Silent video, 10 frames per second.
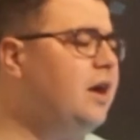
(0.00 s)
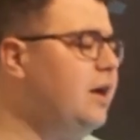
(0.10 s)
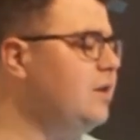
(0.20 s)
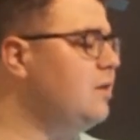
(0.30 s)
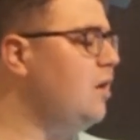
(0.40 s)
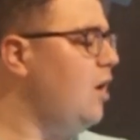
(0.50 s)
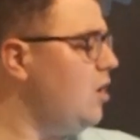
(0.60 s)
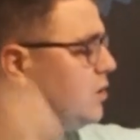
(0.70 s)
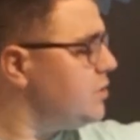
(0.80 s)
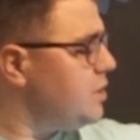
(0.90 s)
And
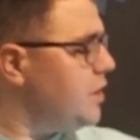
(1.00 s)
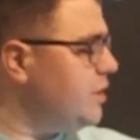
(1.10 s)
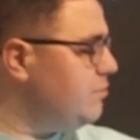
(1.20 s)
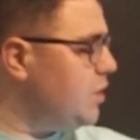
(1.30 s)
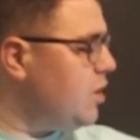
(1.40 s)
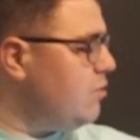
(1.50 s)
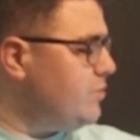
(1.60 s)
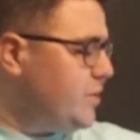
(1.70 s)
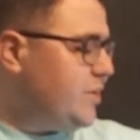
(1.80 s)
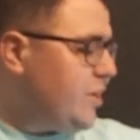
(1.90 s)
honestly,
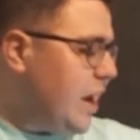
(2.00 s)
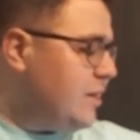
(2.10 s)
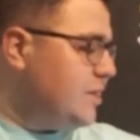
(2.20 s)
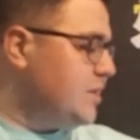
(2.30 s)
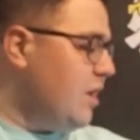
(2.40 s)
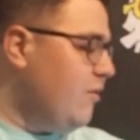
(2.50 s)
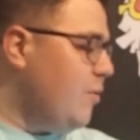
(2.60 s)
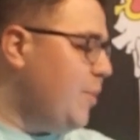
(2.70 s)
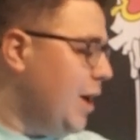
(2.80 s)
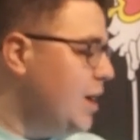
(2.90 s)
just looking at this
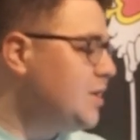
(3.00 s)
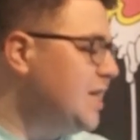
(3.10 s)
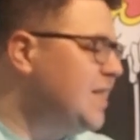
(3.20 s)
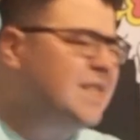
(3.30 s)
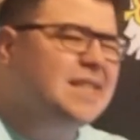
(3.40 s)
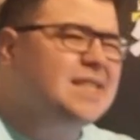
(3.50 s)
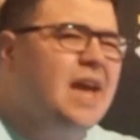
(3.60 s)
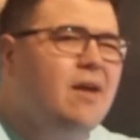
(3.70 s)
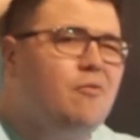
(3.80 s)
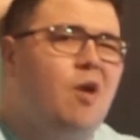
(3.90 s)
cover page, it's
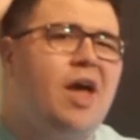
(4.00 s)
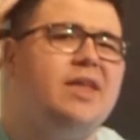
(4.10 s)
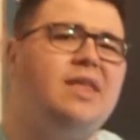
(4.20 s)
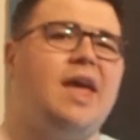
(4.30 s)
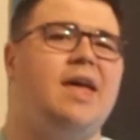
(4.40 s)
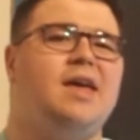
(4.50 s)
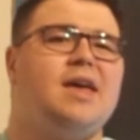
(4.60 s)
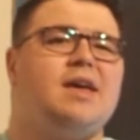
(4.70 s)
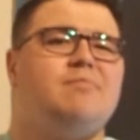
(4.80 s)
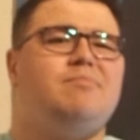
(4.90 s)
kind of why that
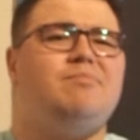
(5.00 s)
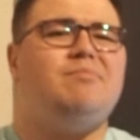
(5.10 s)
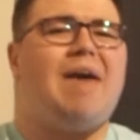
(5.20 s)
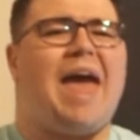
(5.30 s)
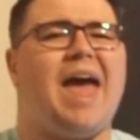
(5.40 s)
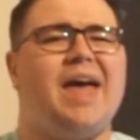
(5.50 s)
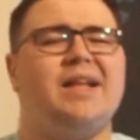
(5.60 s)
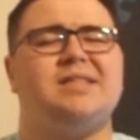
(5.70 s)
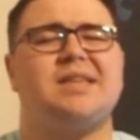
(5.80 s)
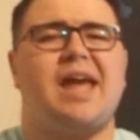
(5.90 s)

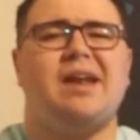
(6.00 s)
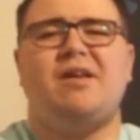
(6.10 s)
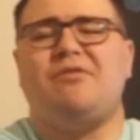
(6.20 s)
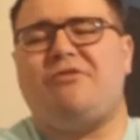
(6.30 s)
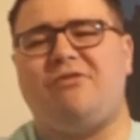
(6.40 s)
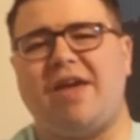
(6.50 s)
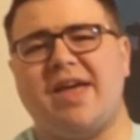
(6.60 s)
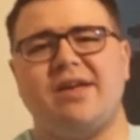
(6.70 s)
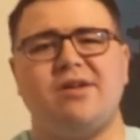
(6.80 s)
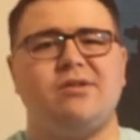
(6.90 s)
Mads kind of
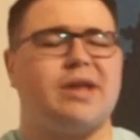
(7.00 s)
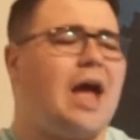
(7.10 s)
failed.